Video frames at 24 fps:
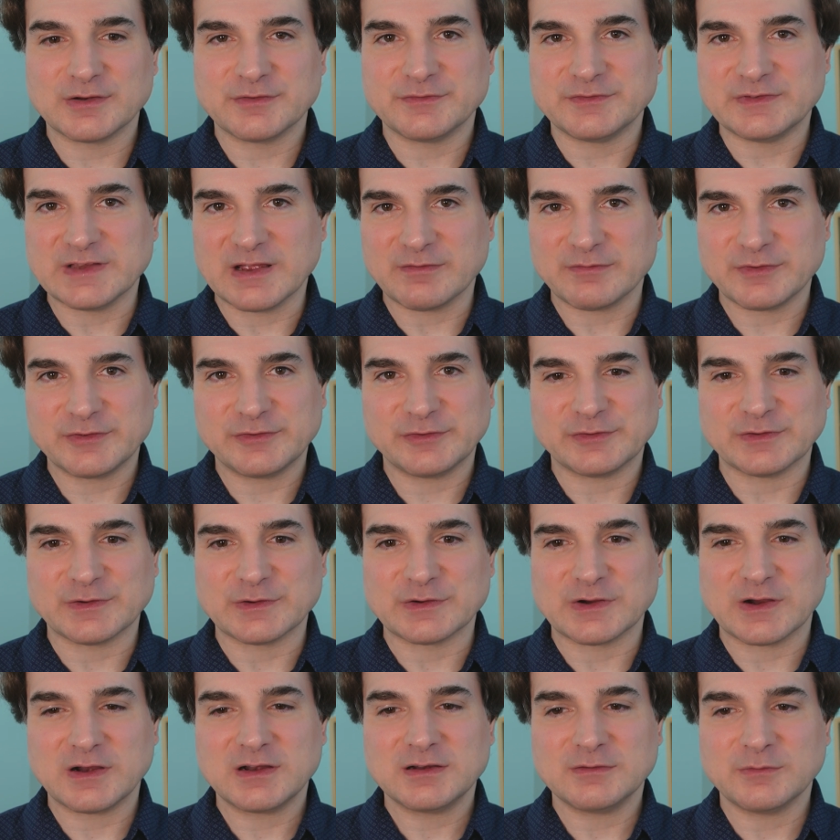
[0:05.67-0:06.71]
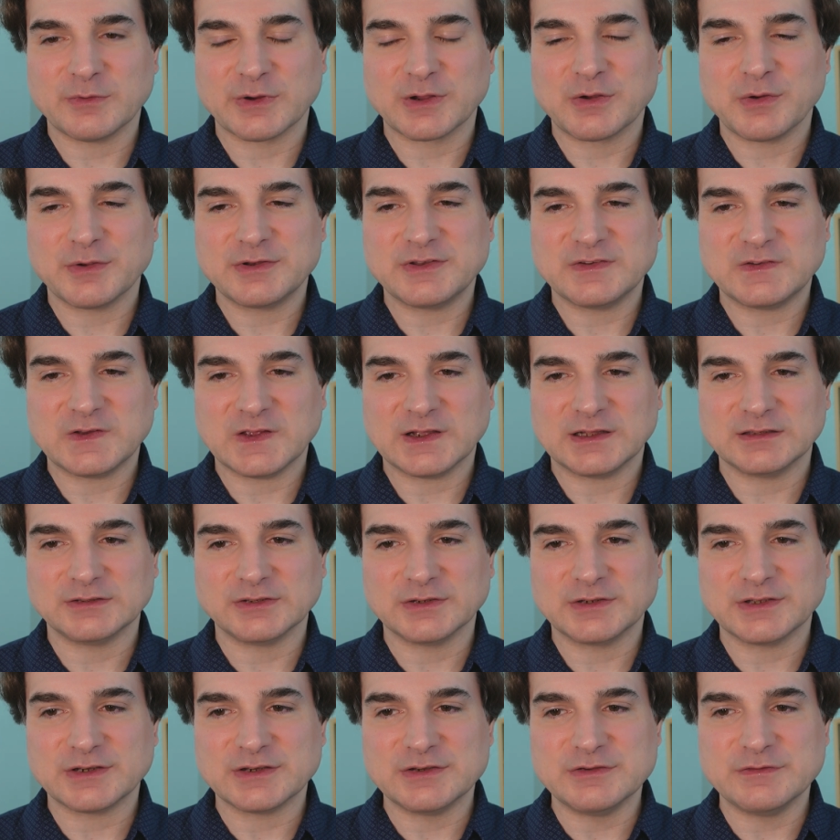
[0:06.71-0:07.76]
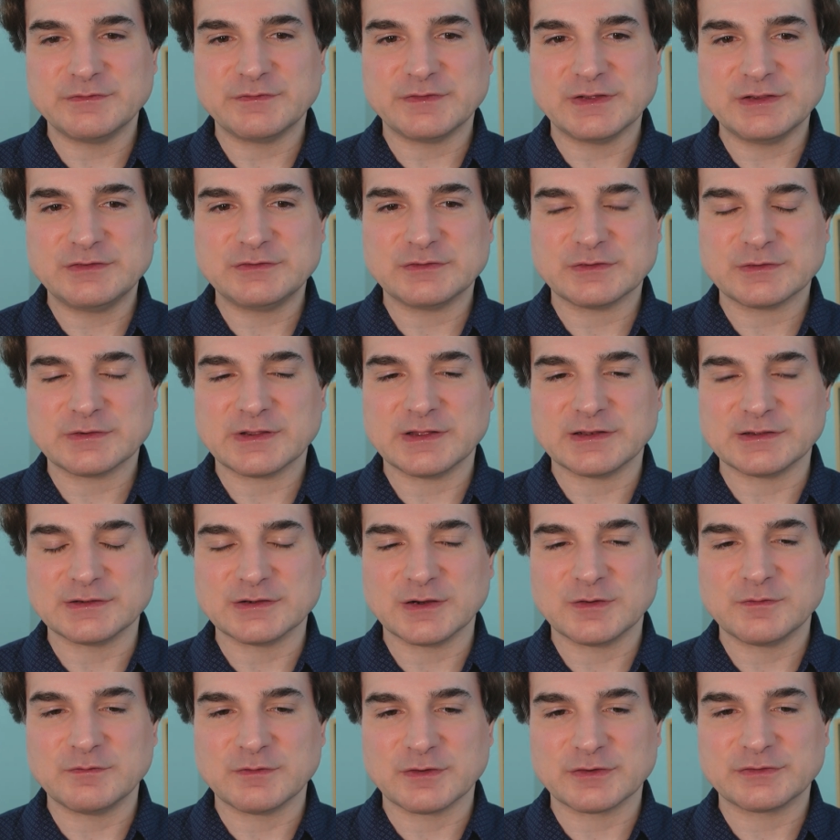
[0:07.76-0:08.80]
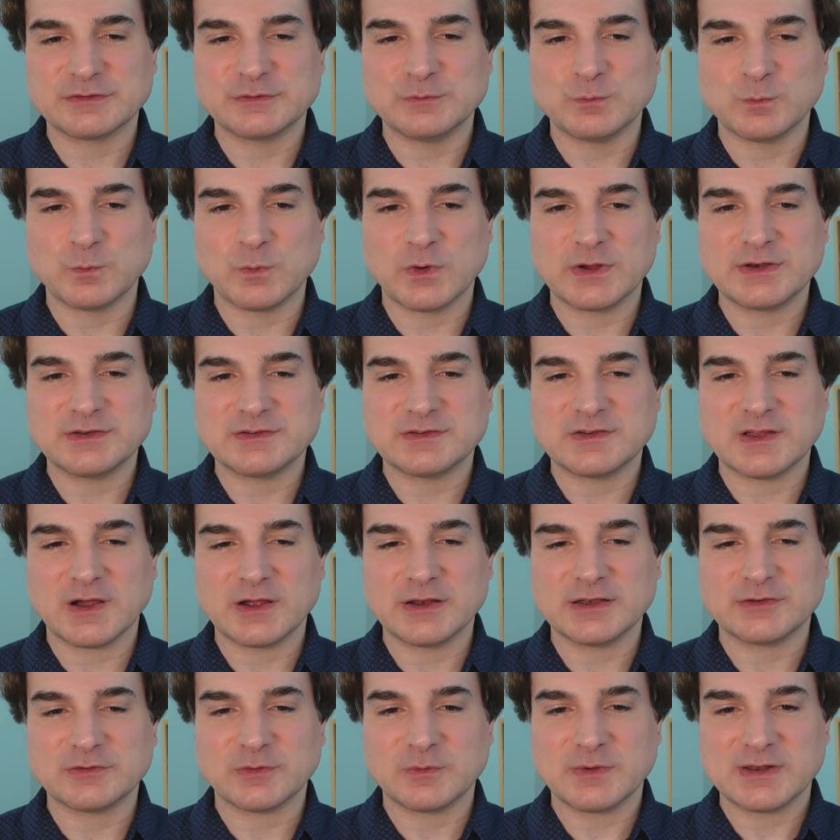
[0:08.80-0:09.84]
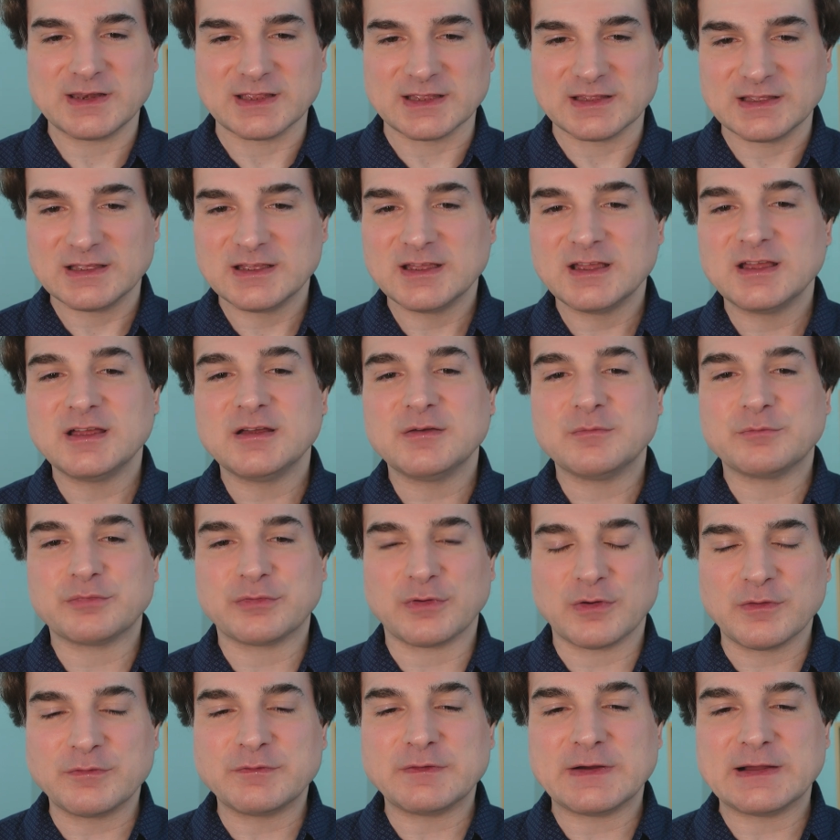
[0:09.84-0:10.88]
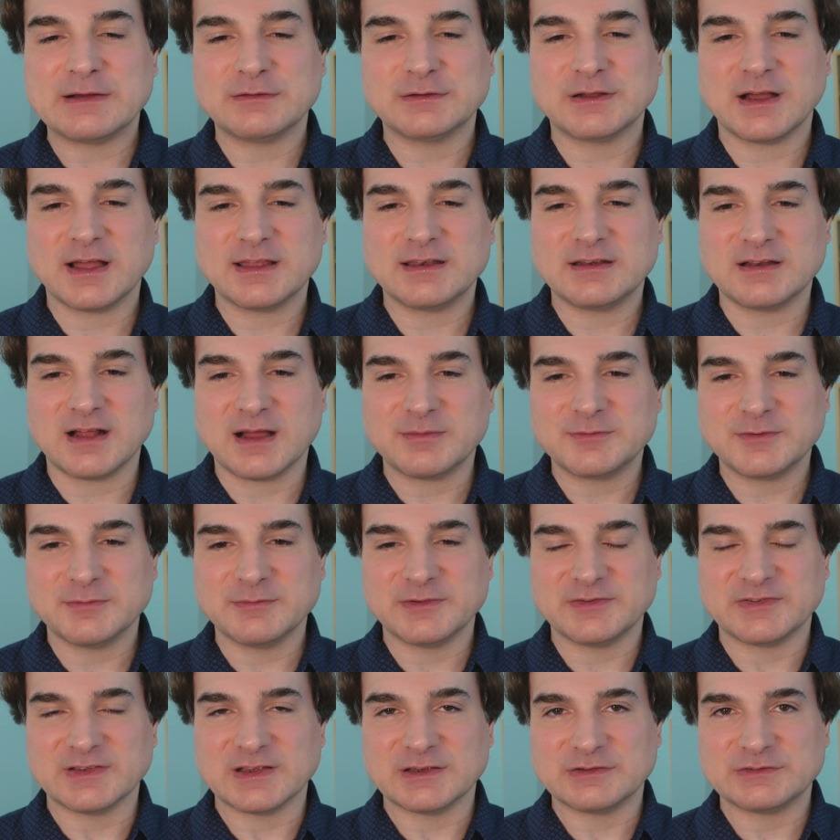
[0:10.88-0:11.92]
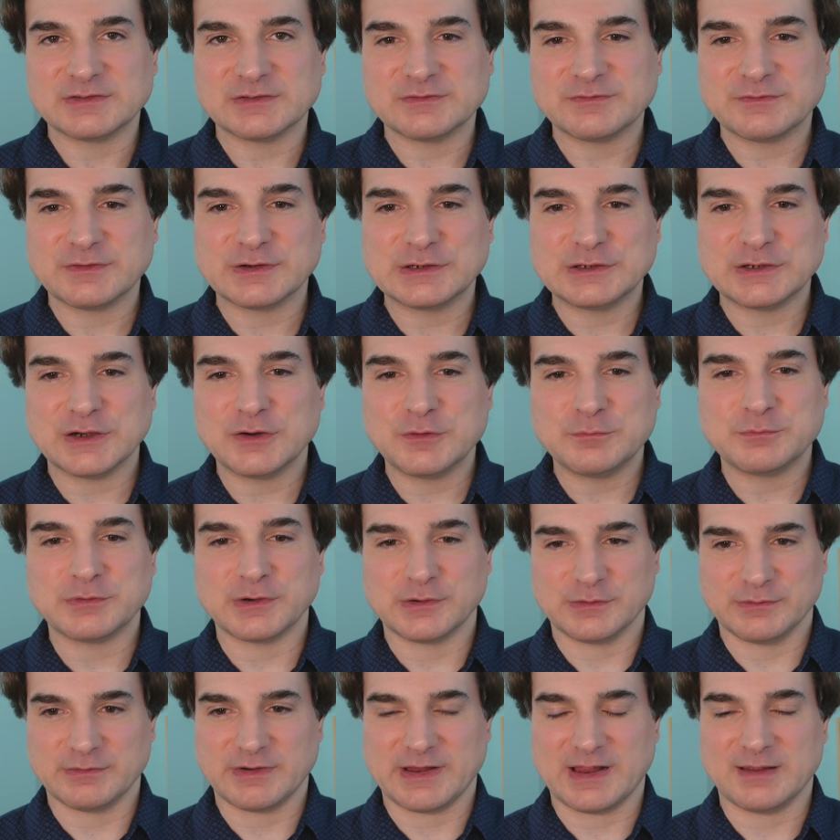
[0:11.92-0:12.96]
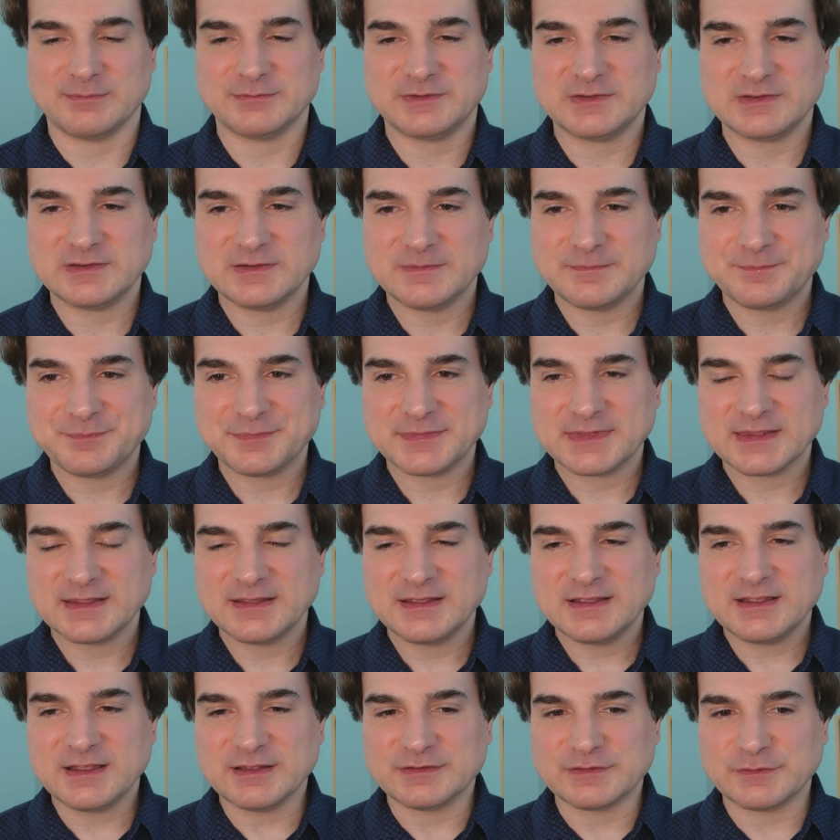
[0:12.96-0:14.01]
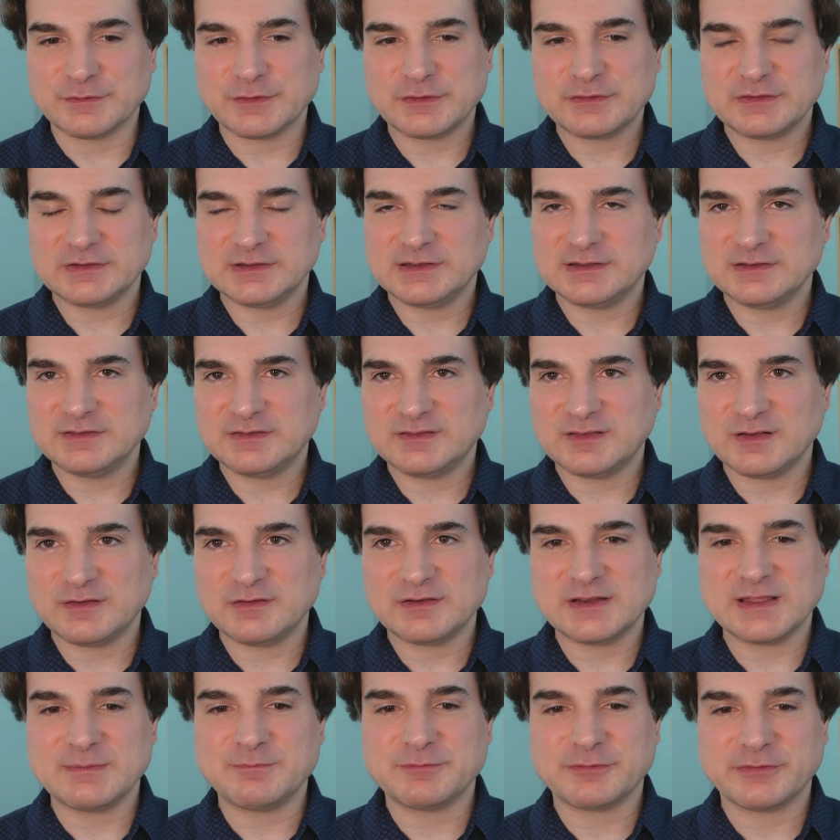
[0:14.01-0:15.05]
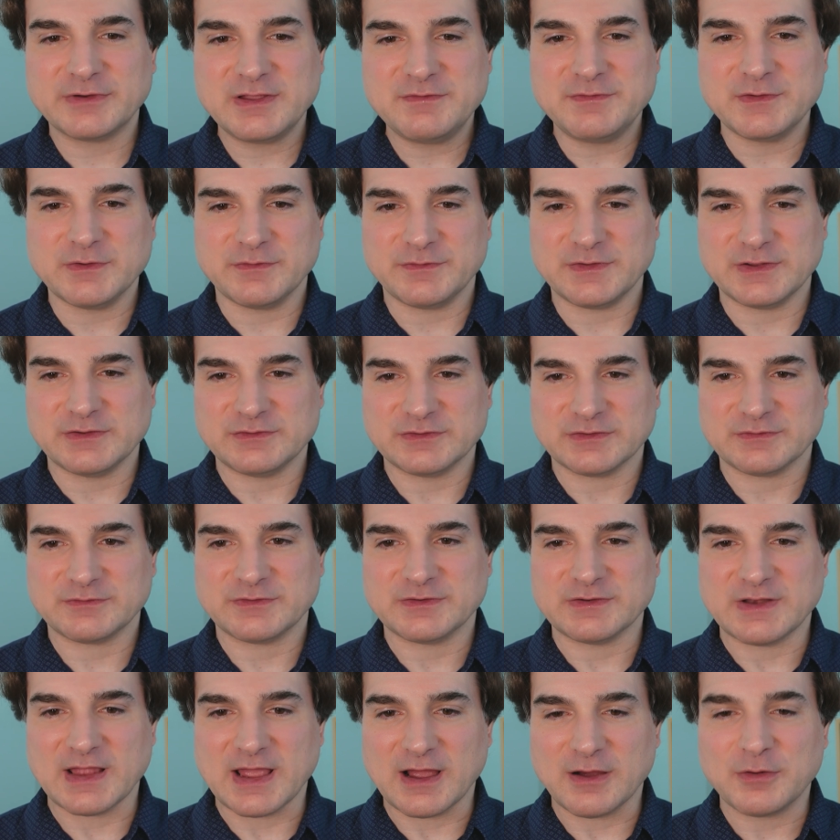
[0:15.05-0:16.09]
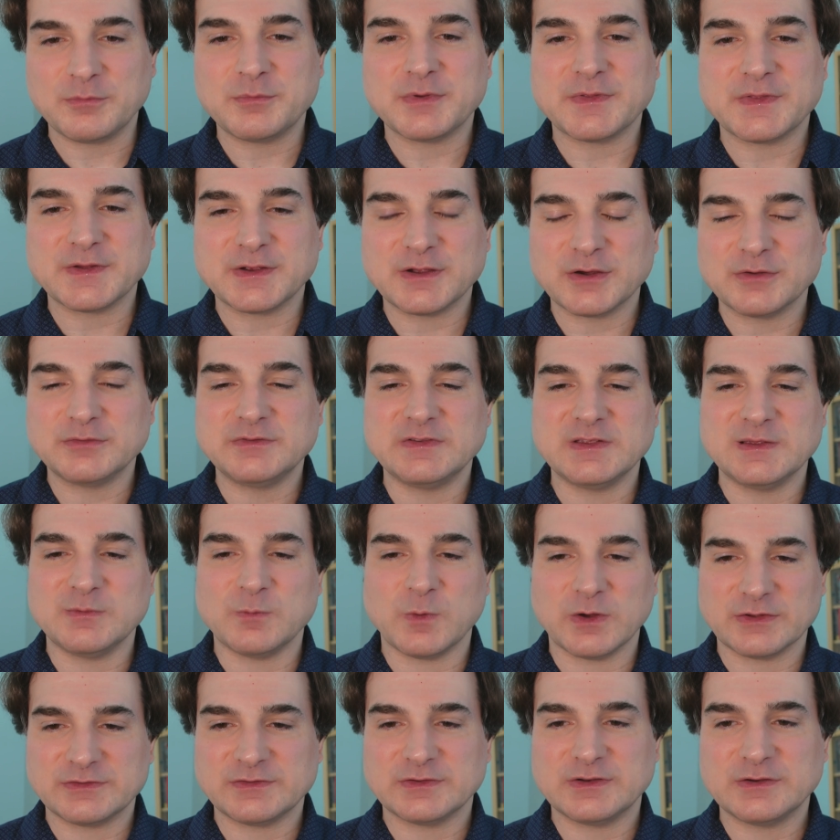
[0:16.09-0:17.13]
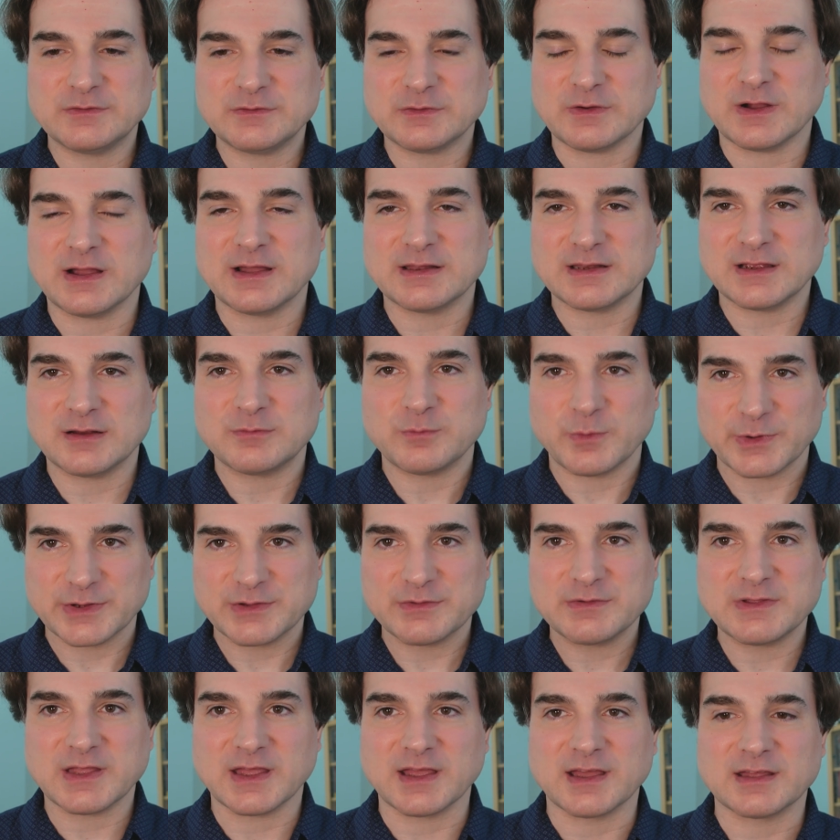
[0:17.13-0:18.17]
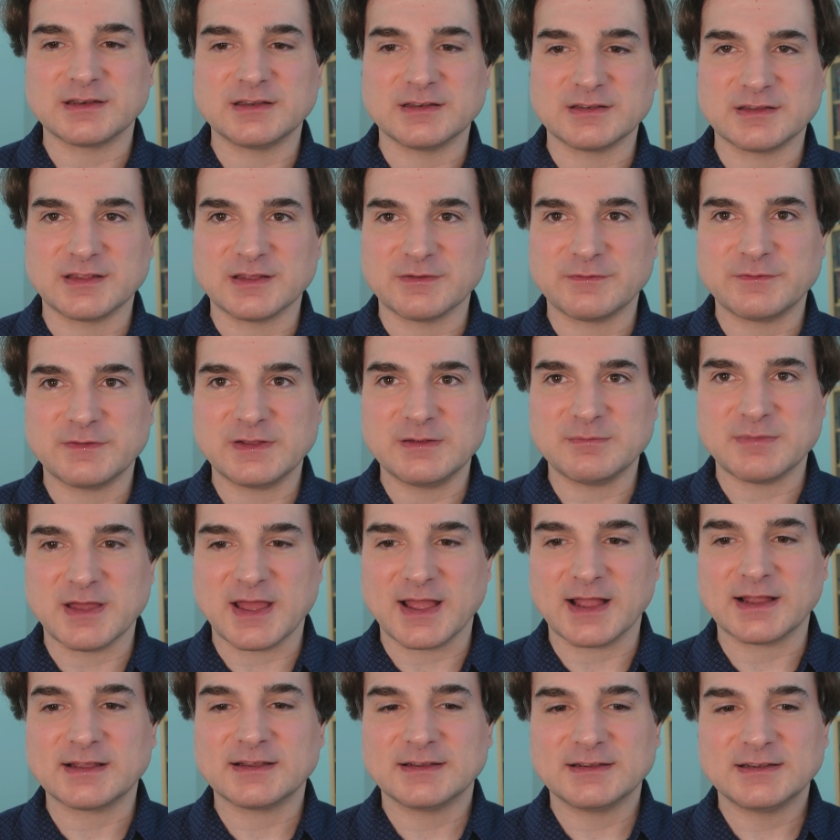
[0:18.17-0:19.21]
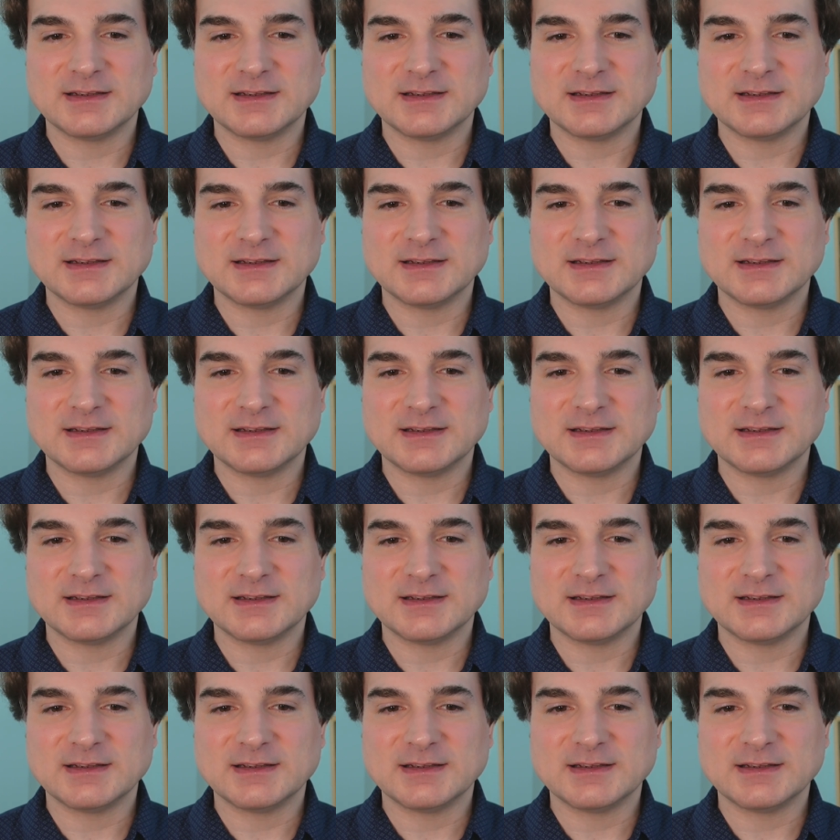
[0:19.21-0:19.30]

of Dev with Serdar, we're going to take a look at a new feature in Go version one point twenty, Profile Guided Optimization for Go Programs. It's officially considered a preview feature for now, but the Go team wants you to try it out where you can and give feedback.